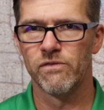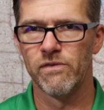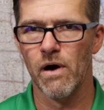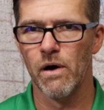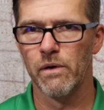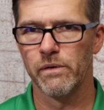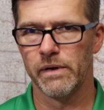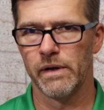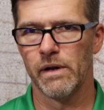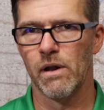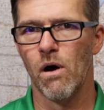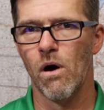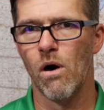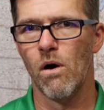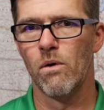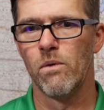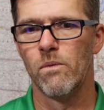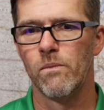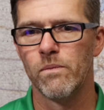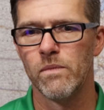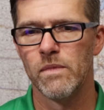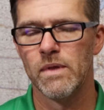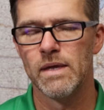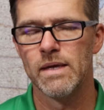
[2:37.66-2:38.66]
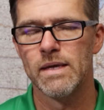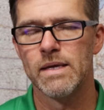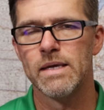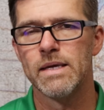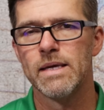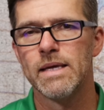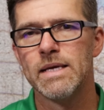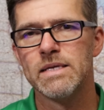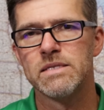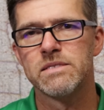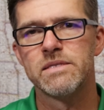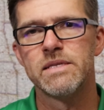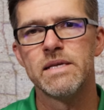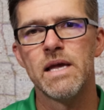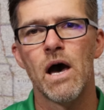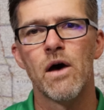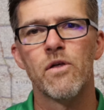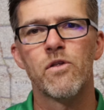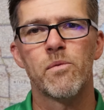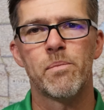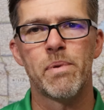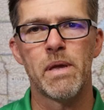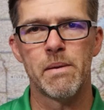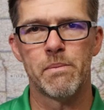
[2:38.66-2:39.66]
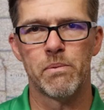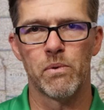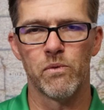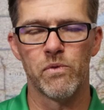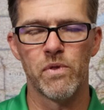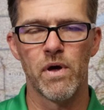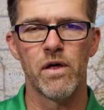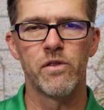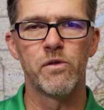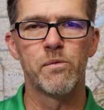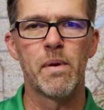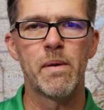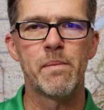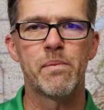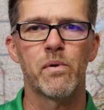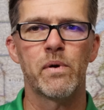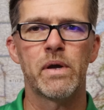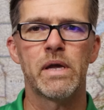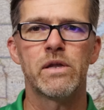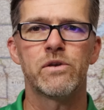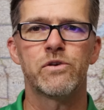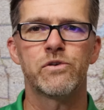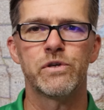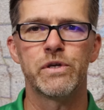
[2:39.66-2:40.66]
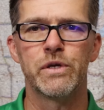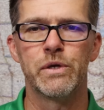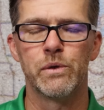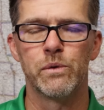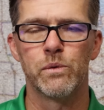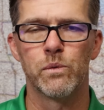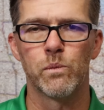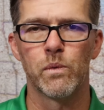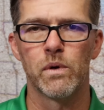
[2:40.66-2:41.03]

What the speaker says: fault at all. It's the other people. The other people hit you.